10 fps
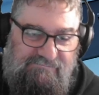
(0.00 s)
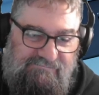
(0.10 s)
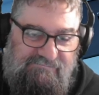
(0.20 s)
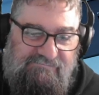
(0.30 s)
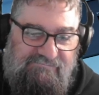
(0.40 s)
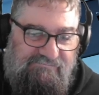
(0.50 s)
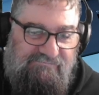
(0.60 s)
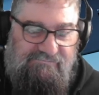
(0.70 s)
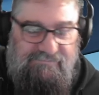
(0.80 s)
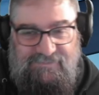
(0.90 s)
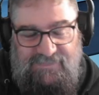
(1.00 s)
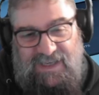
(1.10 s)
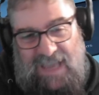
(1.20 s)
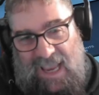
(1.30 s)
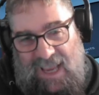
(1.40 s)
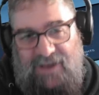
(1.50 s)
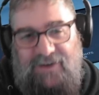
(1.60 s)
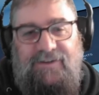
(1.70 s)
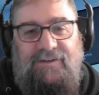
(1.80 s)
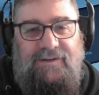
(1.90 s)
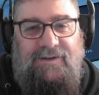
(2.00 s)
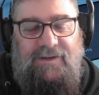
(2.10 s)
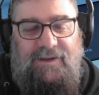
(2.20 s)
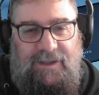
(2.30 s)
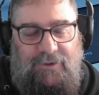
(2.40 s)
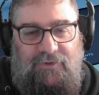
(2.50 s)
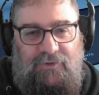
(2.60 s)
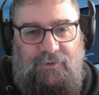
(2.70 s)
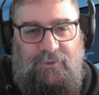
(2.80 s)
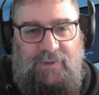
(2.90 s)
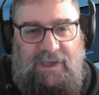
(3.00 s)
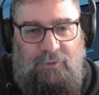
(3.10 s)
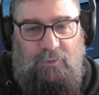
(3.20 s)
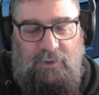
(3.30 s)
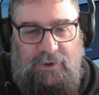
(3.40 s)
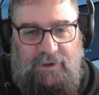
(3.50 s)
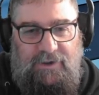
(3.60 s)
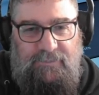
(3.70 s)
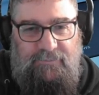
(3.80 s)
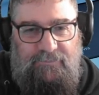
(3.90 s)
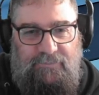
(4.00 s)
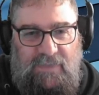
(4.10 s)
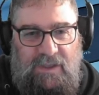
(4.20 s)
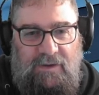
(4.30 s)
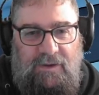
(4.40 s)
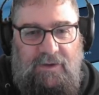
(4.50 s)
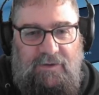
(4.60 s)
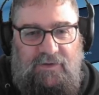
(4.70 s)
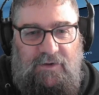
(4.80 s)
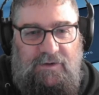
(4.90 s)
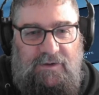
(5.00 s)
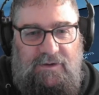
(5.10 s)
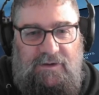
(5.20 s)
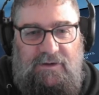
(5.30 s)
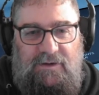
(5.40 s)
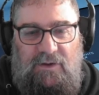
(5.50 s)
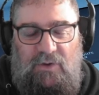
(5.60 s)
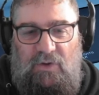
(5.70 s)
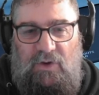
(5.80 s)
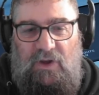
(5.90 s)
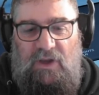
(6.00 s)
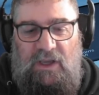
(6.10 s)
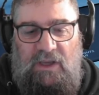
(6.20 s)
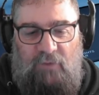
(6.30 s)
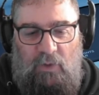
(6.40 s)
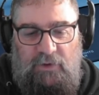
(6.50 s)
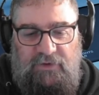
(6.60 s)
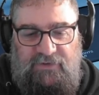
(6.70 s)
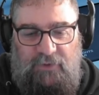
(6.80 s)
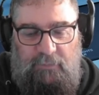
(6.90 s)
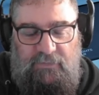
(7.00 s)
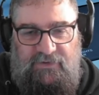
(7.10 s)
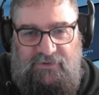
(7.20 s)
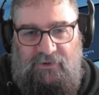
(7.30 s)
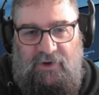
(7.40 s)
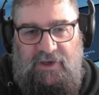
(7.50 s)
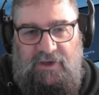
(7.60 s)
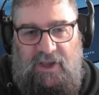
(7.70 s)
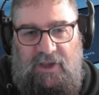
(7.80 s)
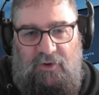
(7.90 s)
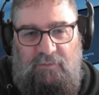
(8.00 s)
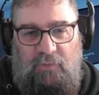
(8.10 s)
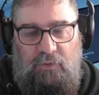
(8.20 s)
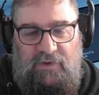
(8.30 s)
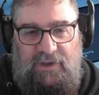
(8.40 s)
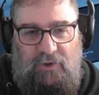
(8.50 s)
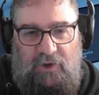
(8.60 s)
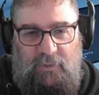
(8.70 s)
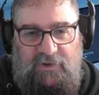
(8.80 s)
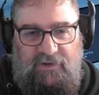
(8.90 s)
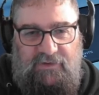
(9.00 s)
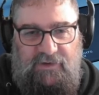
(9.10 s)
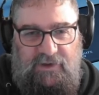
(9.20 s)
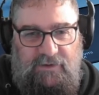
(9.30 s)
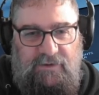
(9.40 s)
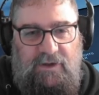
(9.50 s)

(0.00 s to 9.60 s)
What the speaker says: You can. It'll do. It'll work. So if I want to stop this train and I'm moving like we just did,